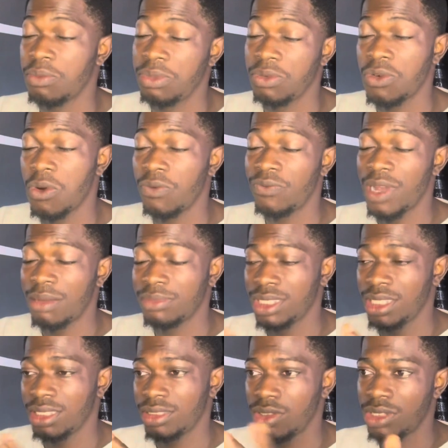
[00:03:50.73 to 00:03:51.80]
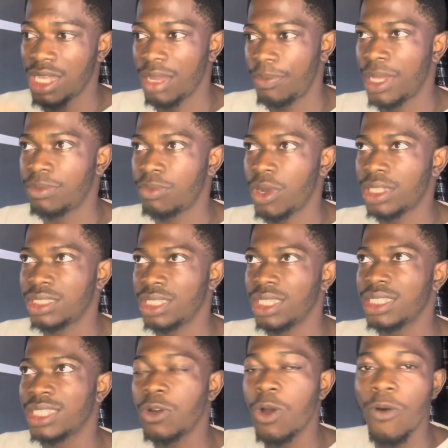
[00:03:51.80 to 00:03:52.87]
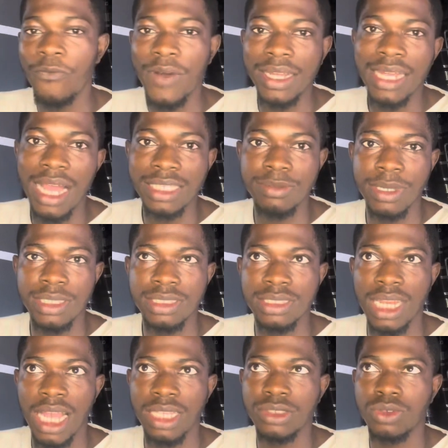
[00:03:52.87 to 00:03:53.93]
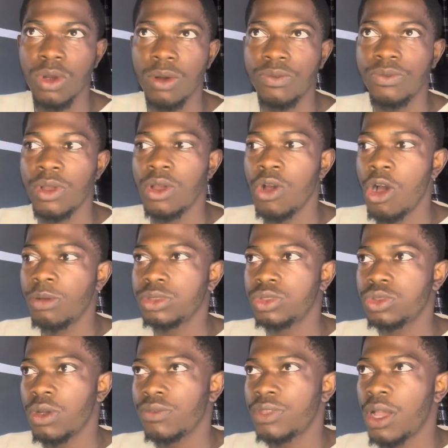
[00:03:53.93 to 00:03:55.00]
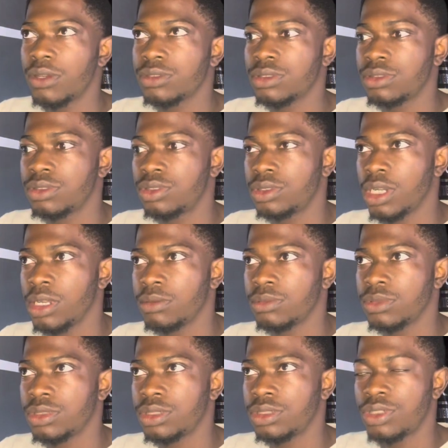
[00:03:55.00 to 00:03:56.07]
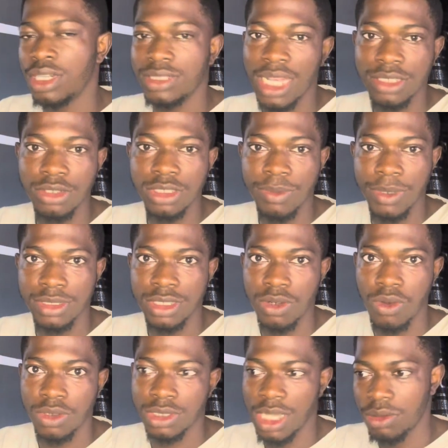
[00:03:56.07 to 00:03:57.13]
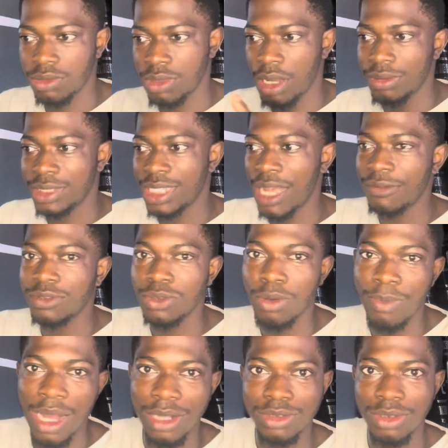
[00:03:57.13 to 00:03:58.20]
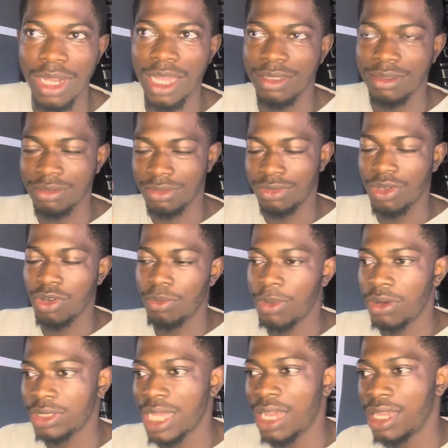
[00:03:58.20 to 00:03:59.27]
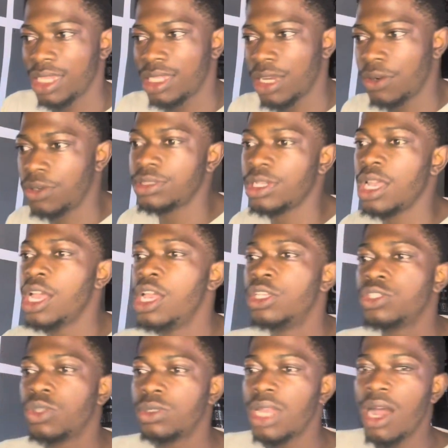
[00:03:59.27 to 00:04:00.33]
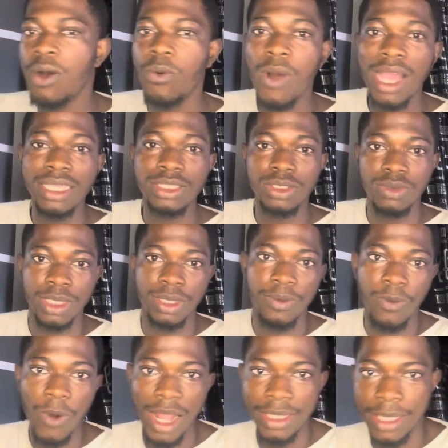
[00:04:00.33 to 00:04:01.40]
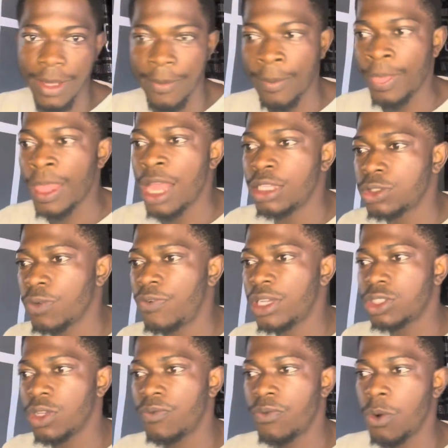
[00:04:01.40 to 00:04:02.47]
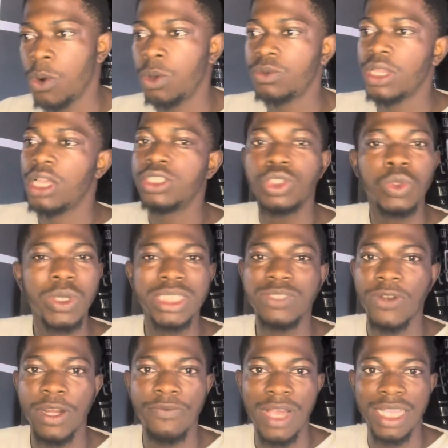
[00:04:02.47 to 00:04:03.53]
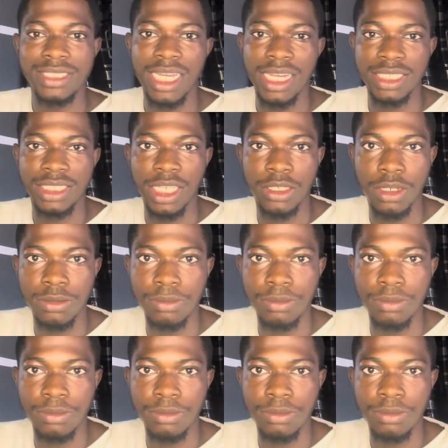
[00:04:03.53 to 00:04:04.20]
confirmed yet on that part, but I think the confirmed aspect is like 12 up to 12,000 transactions per second. I'll still have to go back to like talk about that later on. So now why Sui? Why them? So first of all, Sui is very fast and a secured